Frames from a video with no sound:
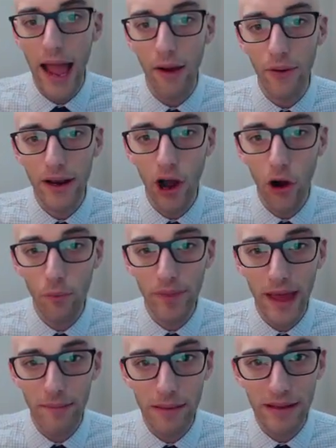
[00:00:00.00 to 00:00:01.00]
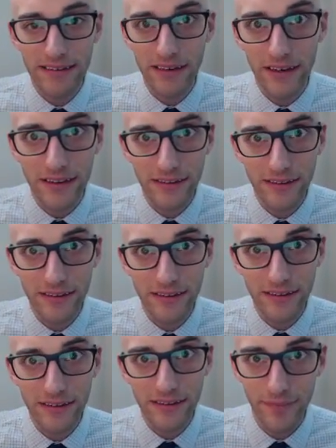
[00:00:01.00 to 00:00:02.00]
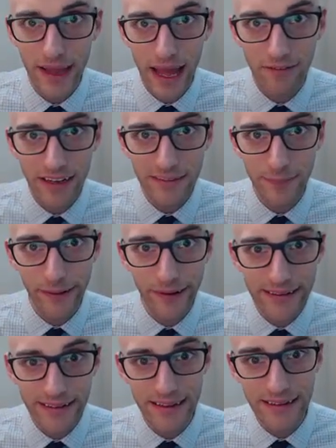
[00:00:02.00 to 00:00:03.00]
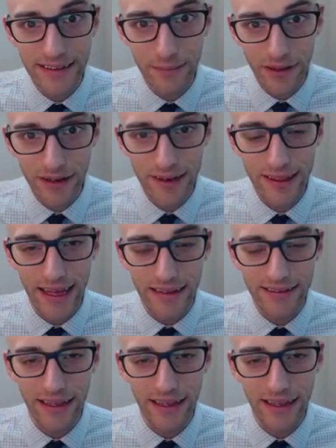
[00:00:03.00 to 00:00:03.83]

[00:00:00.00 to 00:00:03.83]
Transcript: I would hope that maybe students have experienced something similar to this.